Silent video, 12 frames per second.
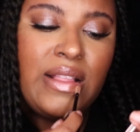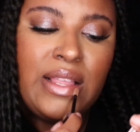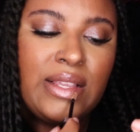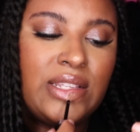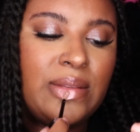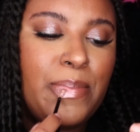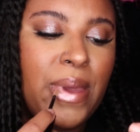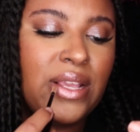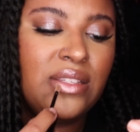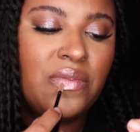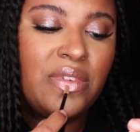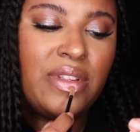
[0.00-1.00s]
the
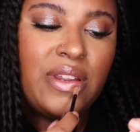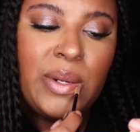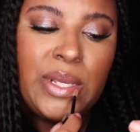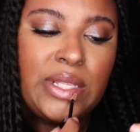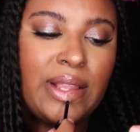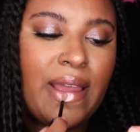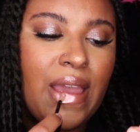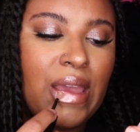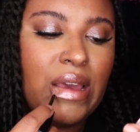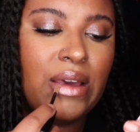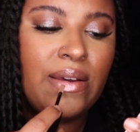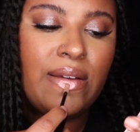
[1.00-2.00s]
specks of glitter is
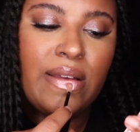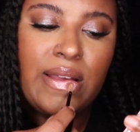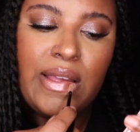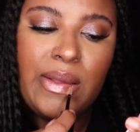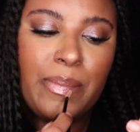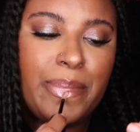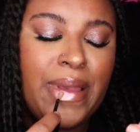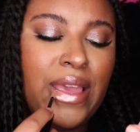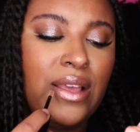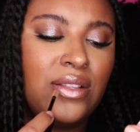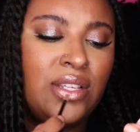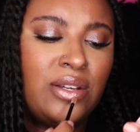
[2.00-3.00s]
like
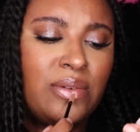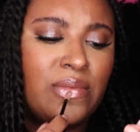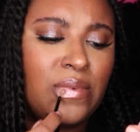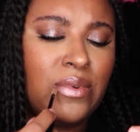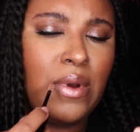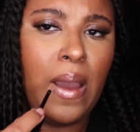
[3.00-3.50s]
pink too.